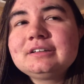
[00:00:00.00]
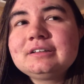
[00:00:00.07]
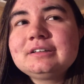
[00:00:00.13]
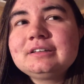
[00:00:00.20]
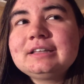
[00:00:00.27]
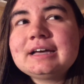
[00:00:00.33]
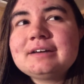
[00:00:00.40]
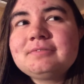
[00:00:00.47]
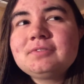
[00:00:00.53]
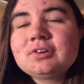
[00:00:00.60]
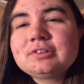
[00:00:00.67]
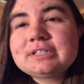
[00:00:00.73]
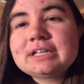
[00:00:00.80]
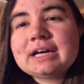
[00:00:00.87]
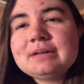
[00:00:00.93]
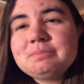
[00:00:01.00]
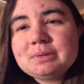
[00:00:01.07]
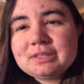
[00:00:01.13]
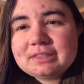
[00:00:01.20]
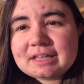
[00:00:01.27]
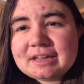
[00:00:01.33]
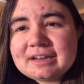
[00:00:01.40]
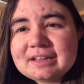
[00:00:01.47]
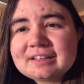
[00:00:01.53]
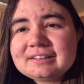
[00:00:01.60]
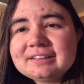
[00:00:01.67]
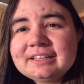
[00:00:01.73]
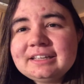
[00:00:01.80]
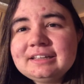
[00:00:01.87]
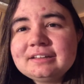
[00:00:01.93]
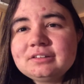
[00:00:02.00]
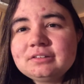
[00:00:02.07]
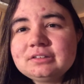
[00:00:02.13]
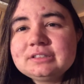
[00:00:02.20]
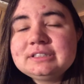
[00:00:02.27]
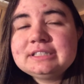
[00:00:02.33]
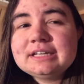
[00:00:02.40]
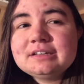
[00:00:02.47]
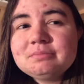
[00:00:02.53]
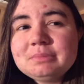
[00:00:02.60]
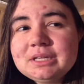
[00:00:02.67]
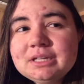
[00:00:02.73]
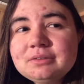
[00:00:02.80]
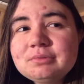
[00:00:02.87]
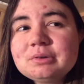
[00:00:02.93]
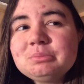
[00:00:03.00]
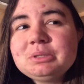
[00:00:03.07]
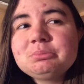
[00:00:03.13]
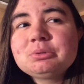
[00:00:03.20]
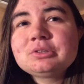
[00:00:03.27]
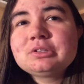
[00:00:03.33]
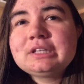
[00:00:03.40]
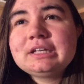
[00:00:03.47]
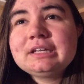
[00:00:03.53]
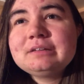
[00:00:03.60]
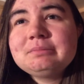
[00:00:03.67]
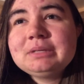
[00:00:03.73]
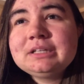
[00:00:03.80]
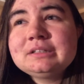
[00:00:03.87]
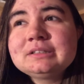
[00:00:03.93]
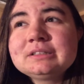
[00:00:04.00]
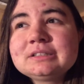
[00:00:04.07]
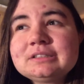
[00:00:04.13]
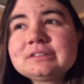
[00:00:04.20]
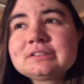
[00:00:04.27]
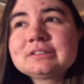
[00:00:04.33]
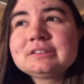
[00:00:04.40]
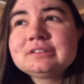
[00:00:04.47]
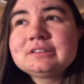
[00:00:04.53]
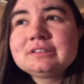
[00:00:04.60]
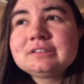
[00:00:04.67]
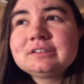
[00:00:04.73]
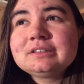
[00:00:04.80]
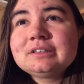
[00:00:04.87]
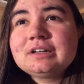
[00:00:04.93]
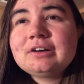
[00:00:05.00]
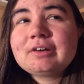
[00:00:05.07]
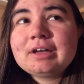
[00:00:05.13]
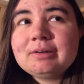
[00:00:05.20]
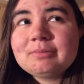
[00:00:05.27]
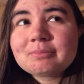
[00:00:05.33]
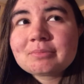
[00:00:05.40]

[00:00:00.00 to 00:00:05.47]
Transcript: that verse hypothetically did mean what people think it means. Okay,